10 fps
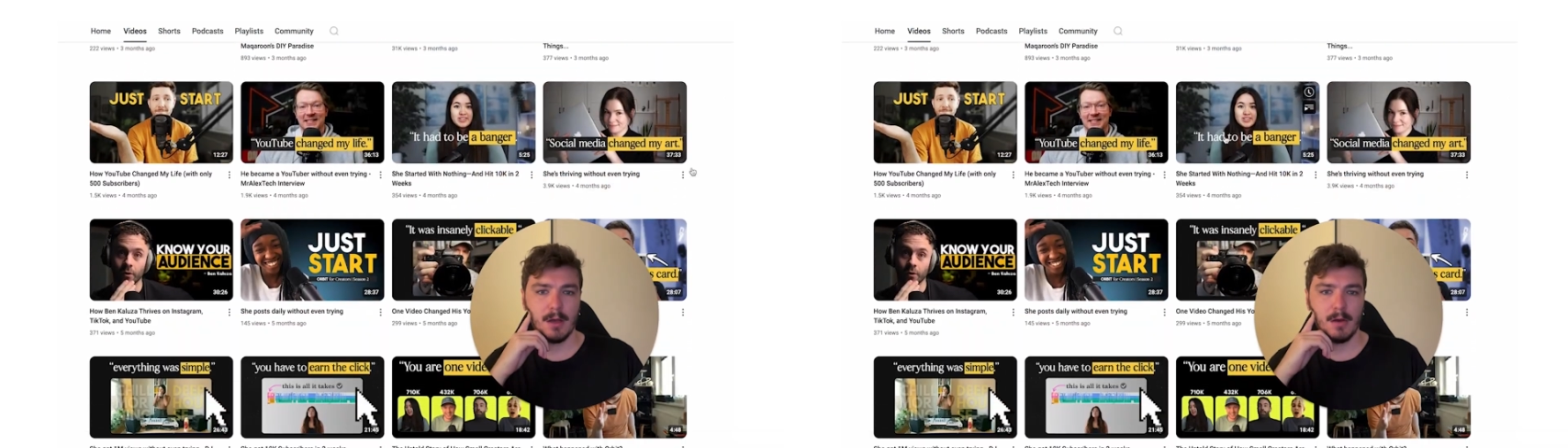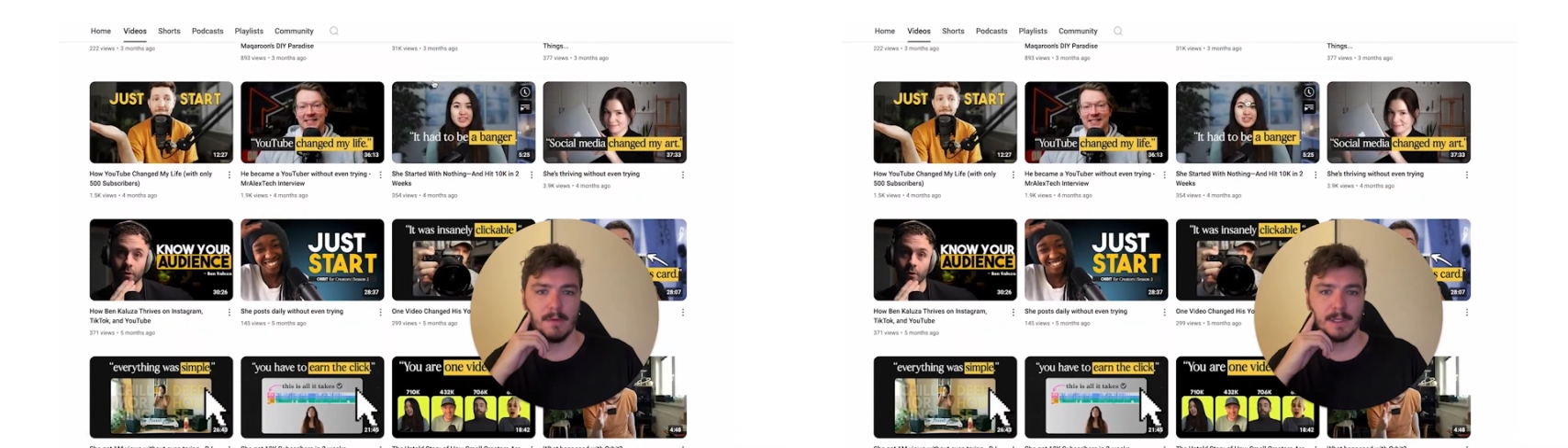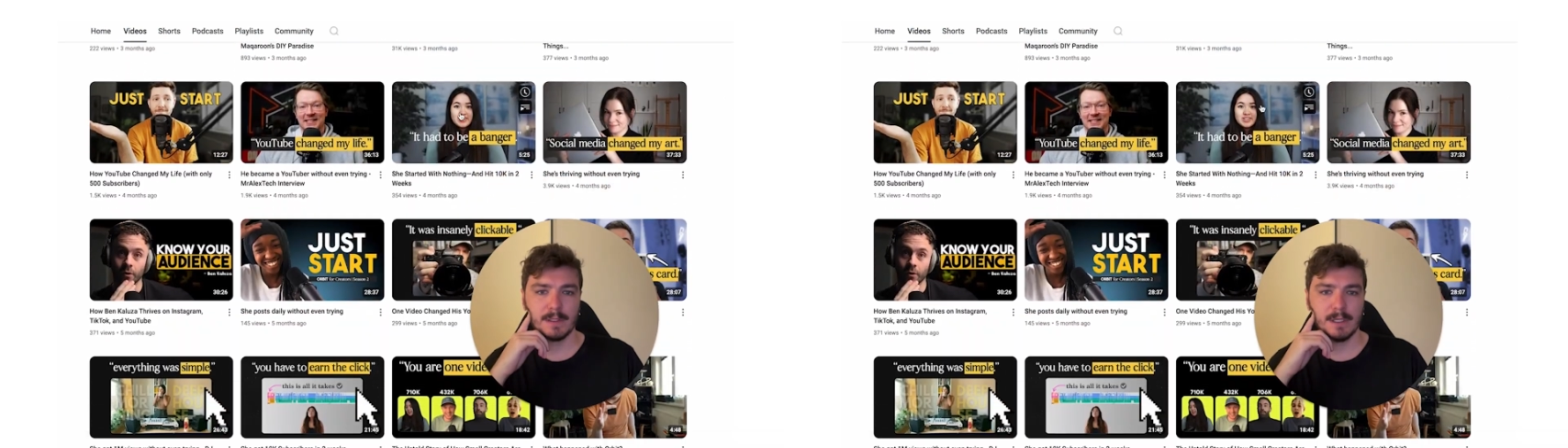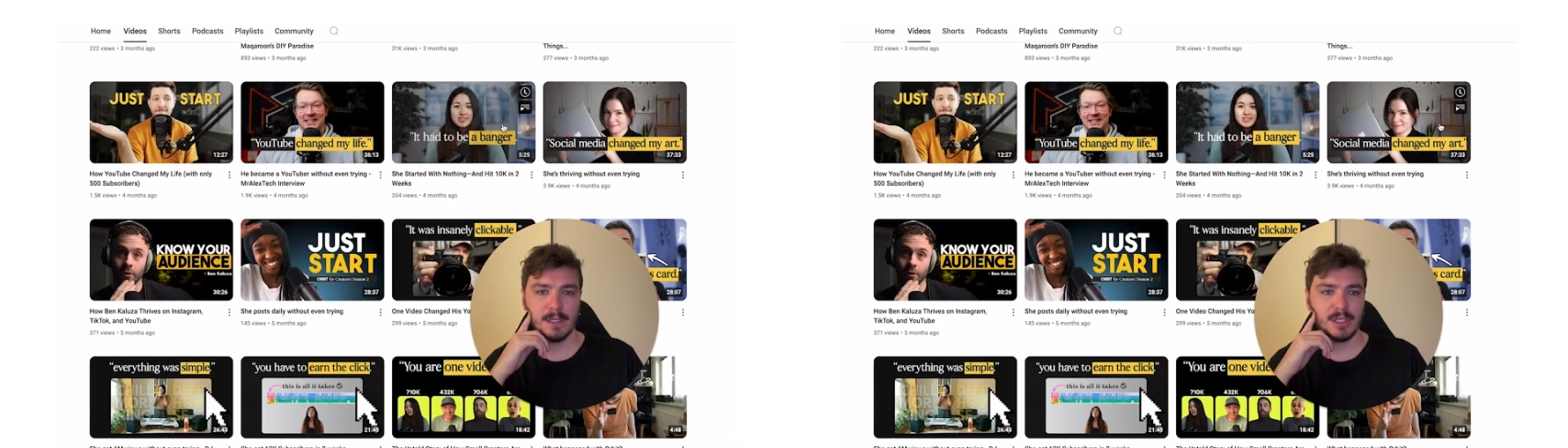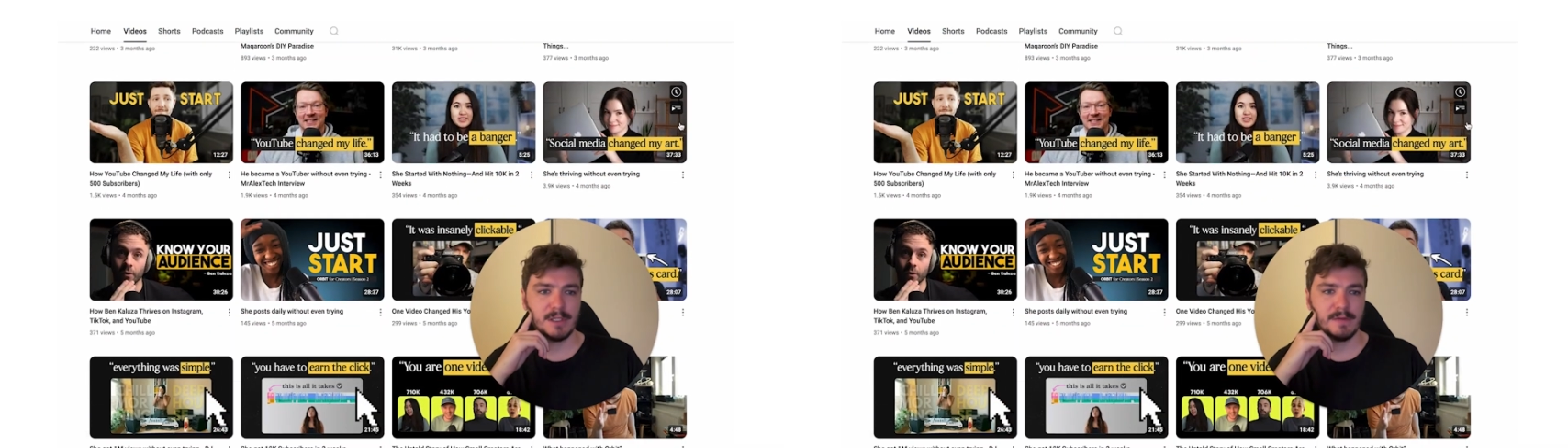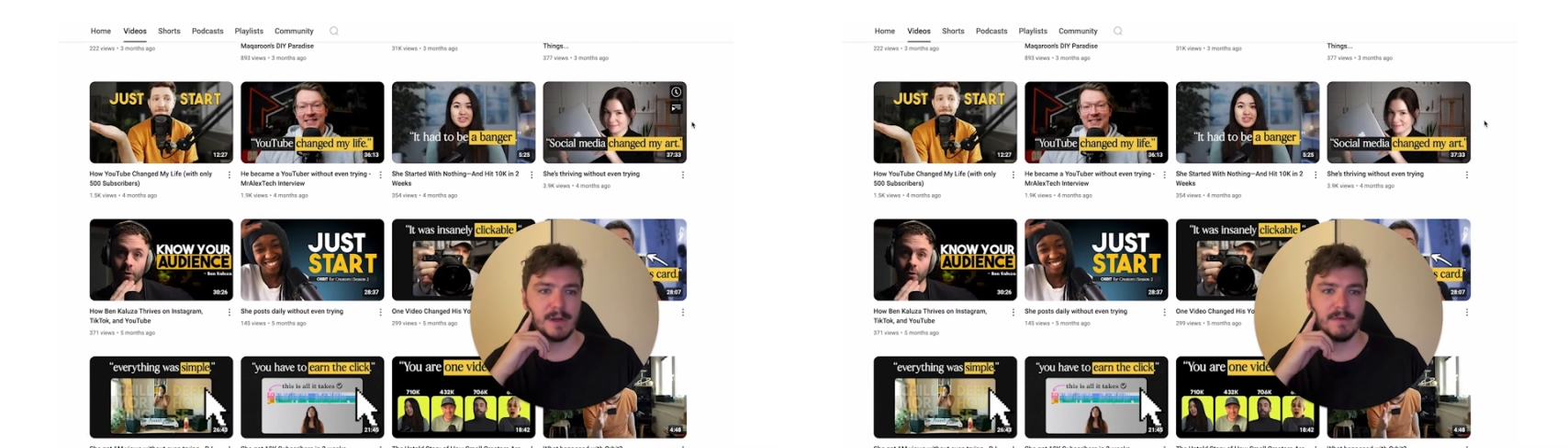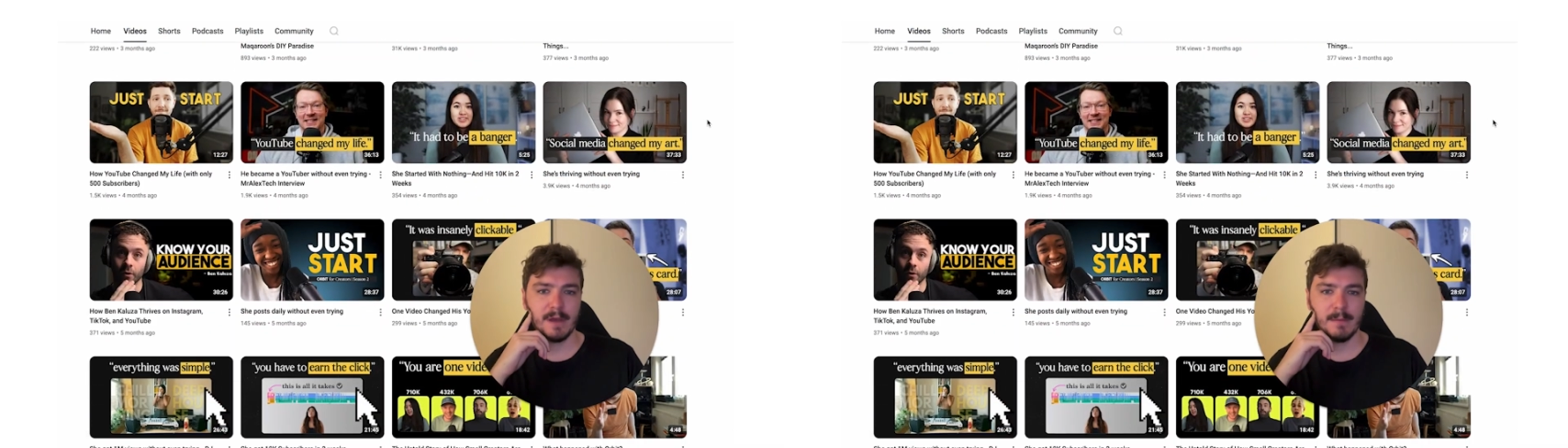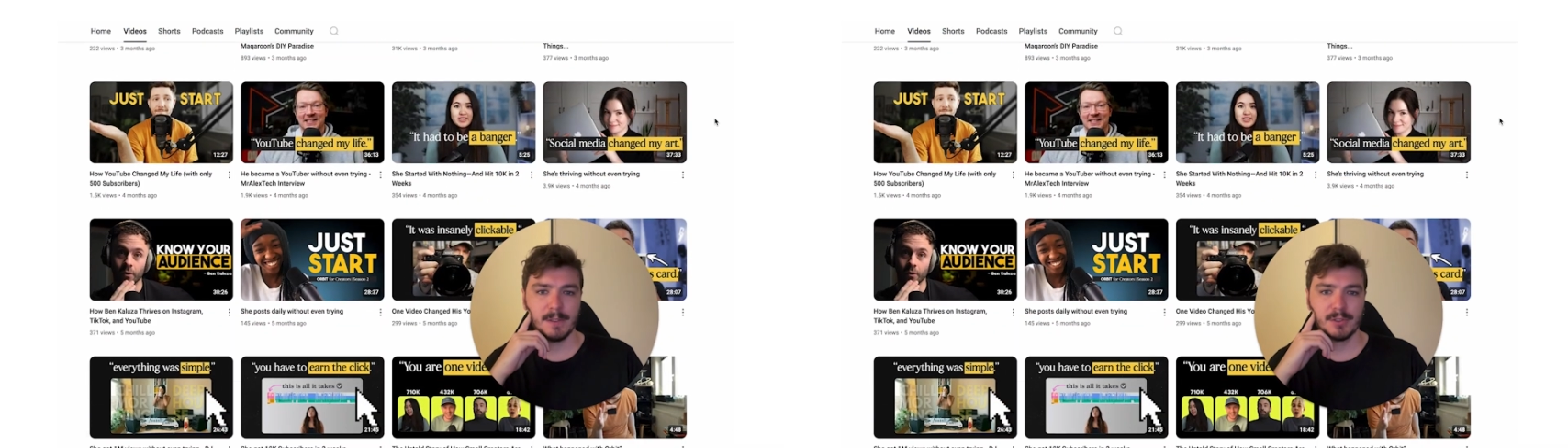obviously she's very
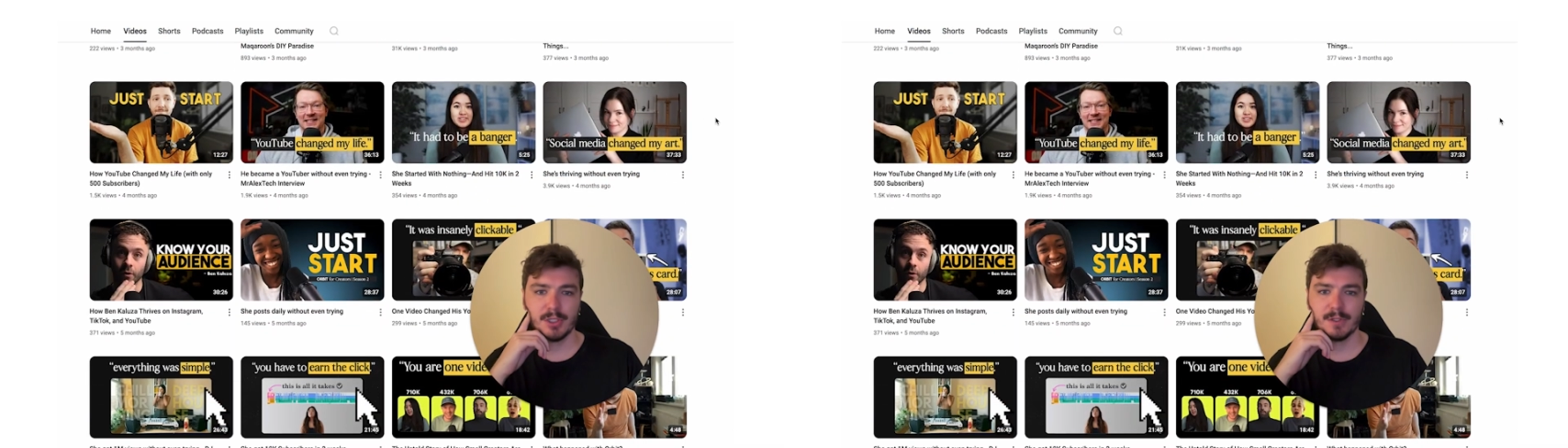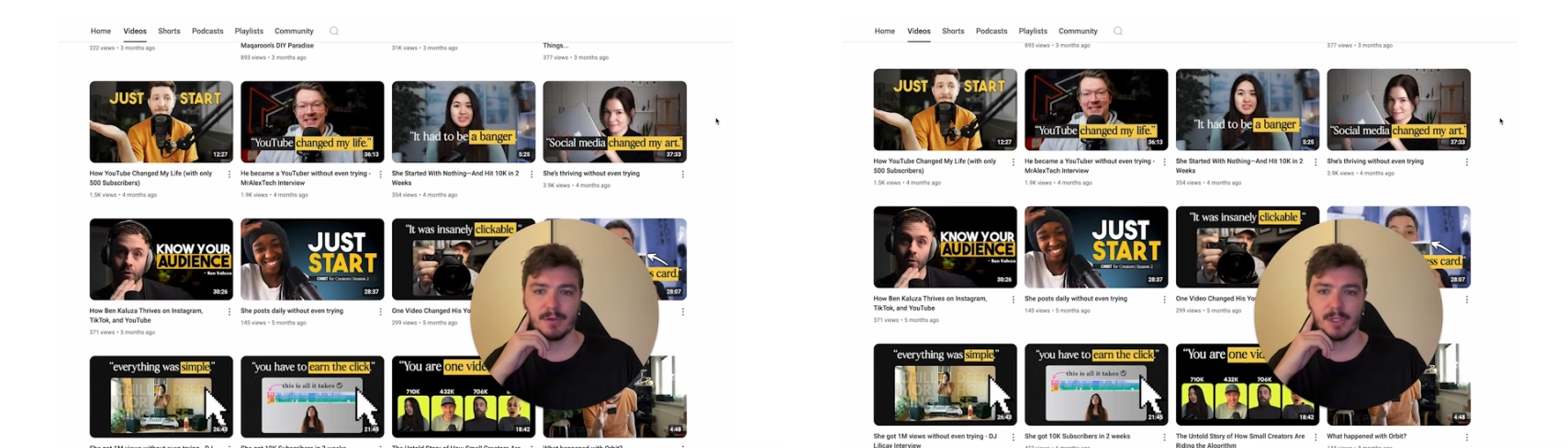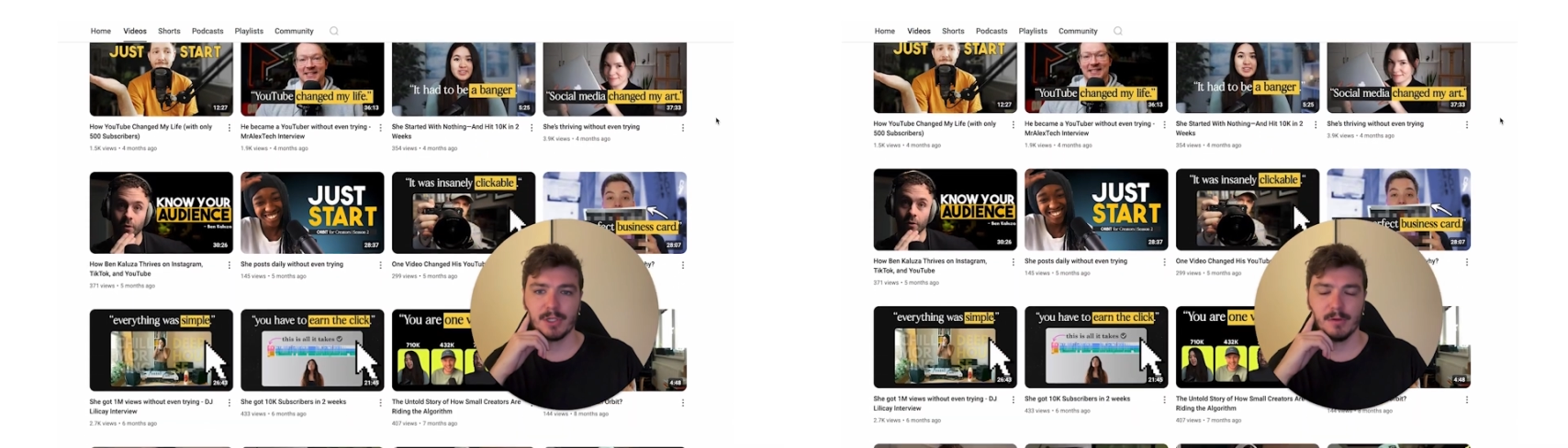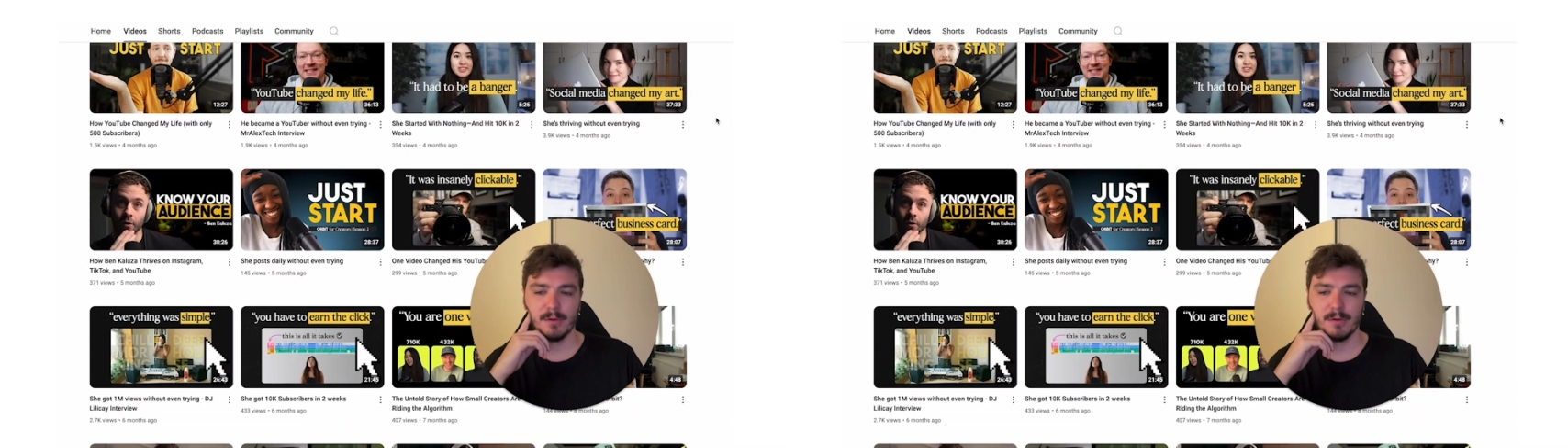famous. She's crushing it on